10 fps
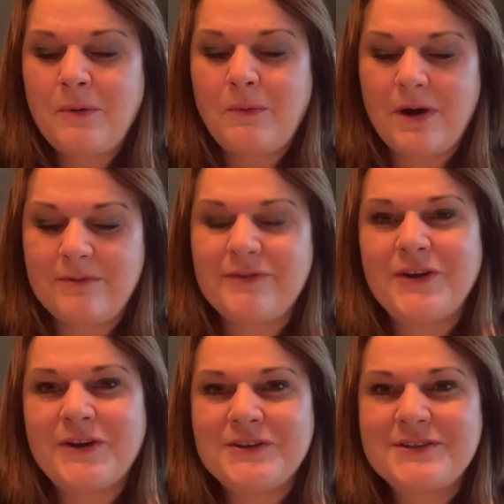what a
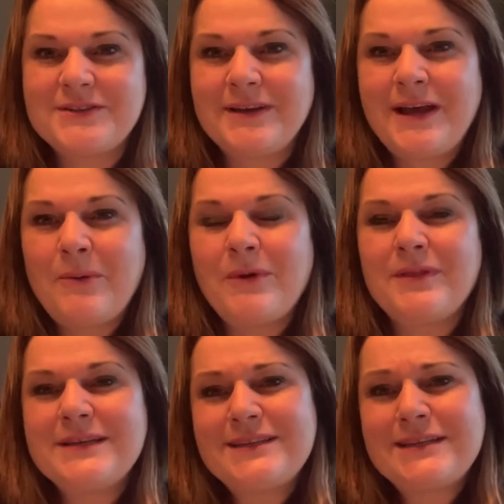verse. Well,
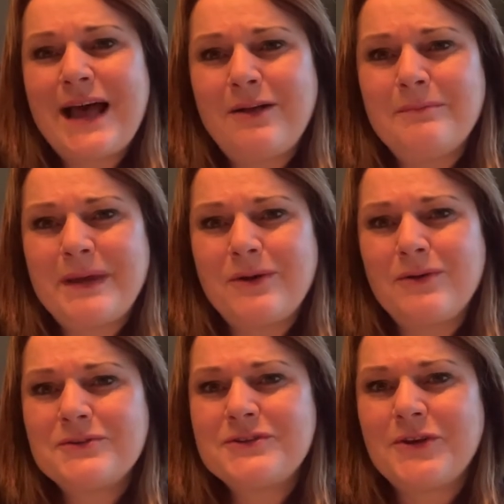this has helped me
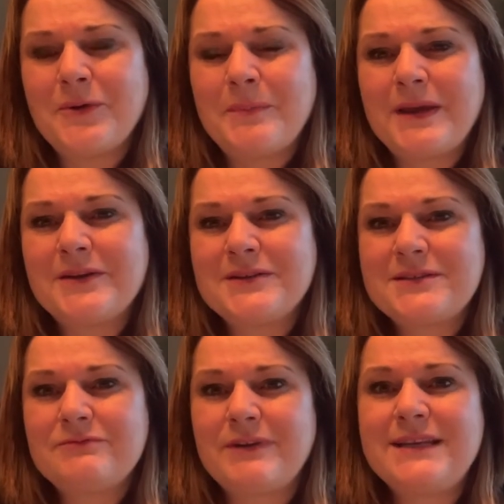also
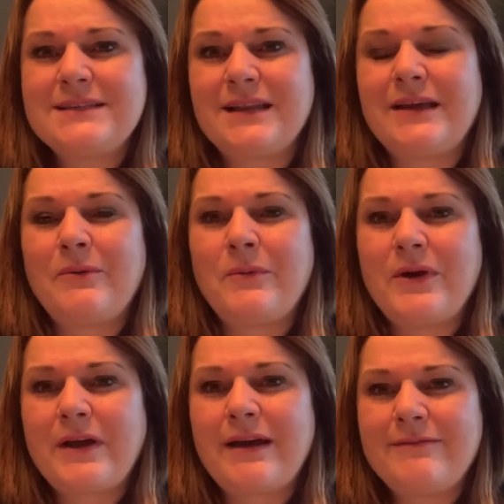because recently at
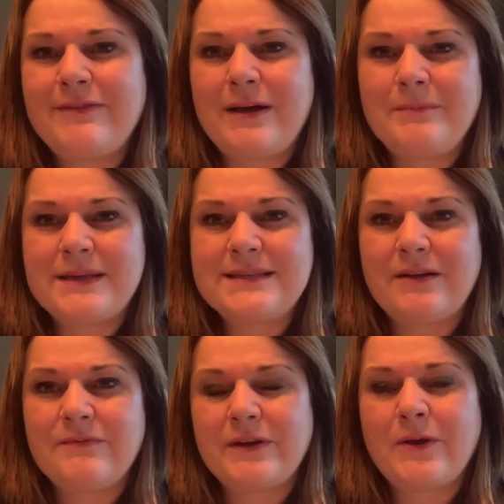work I found
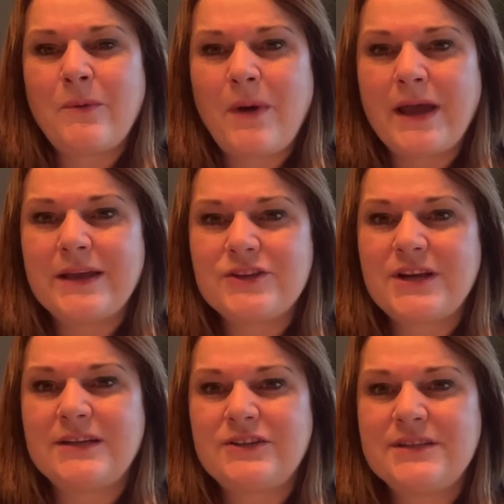myself in quite a
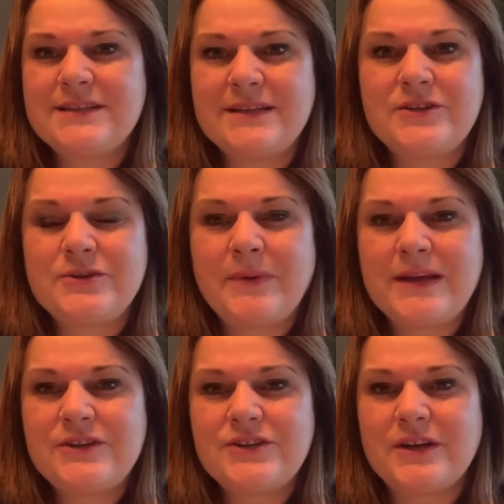challenging
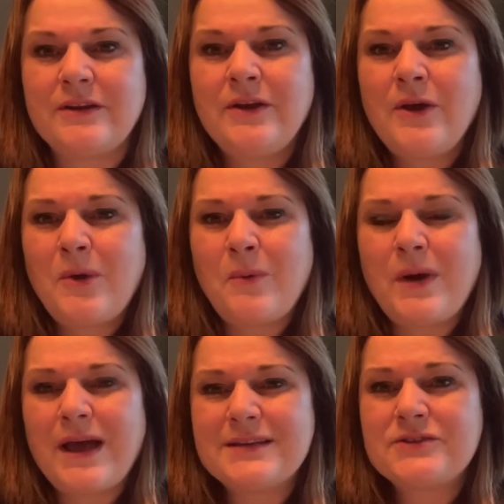situation
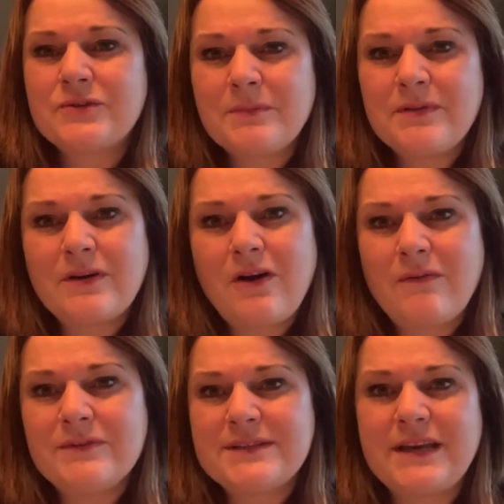where some of the
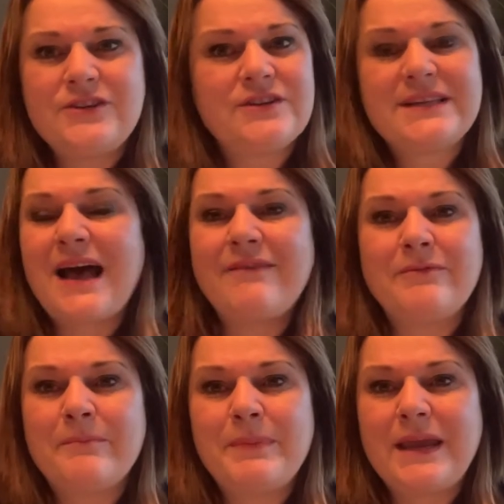conversations
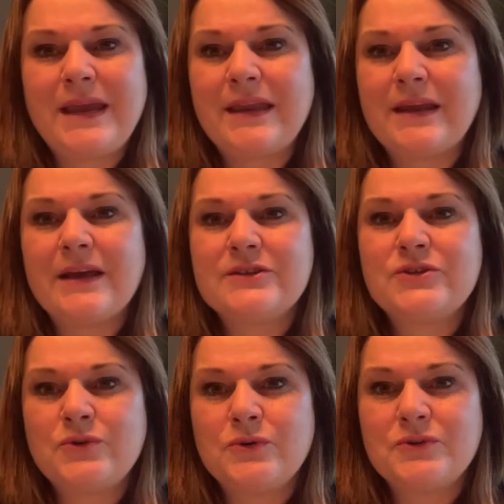haven't been as
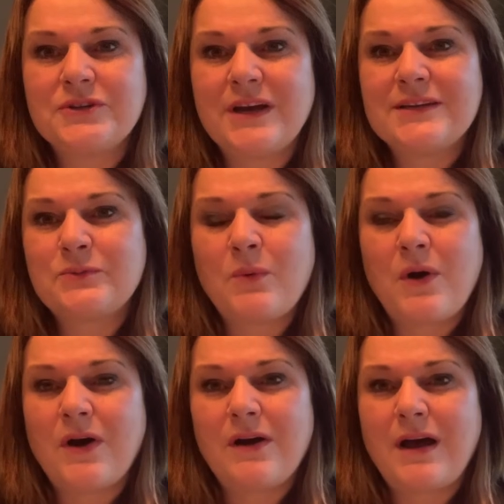good as
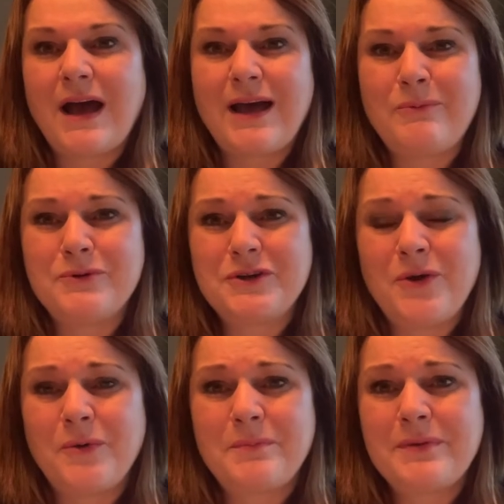what I would
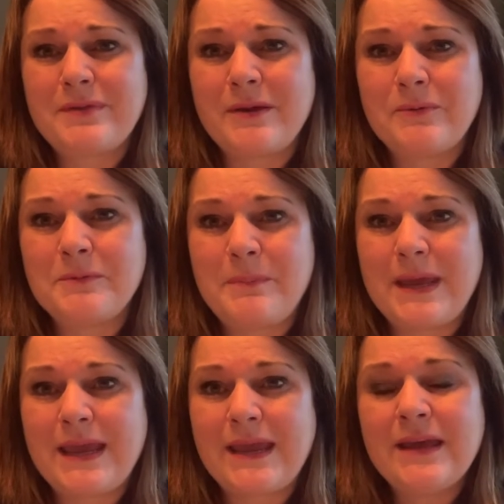hope they would
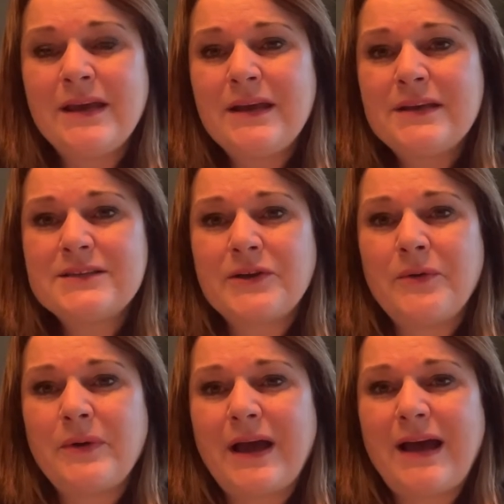be.
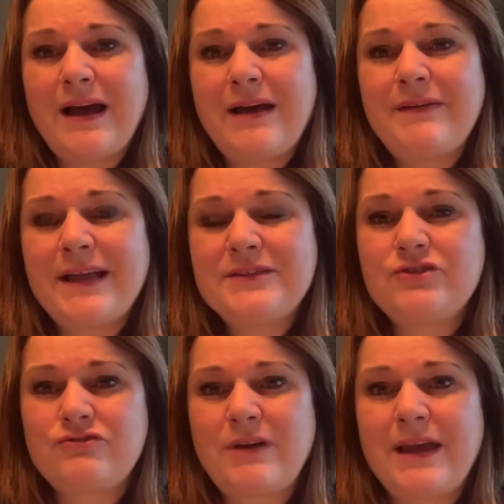So I've had to
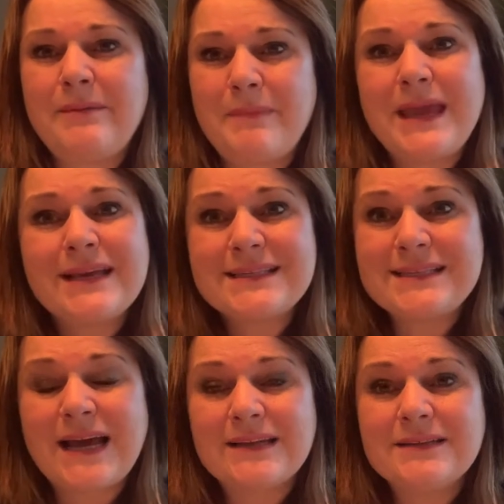try and make a
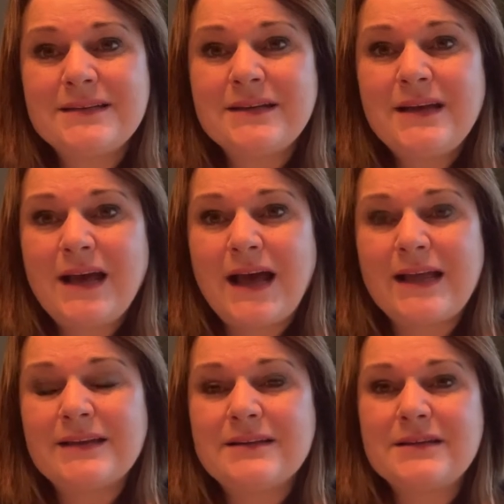stand
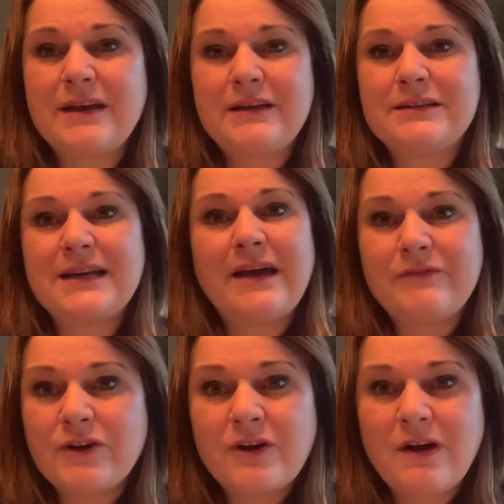and
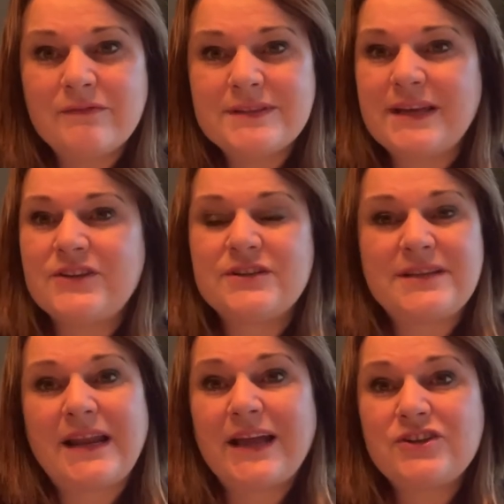divert conversations
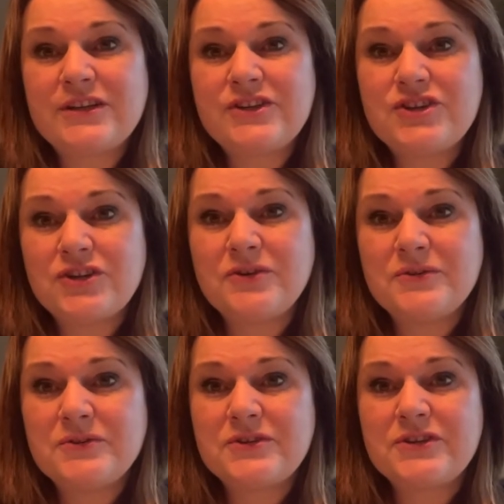and actually
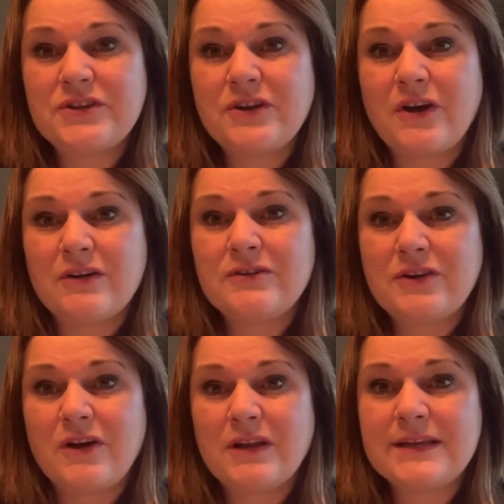choose to not
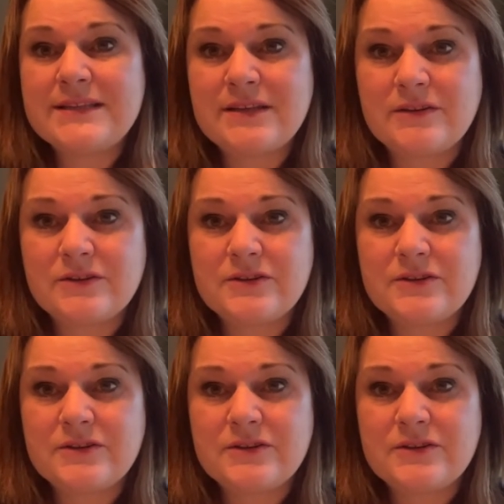not listen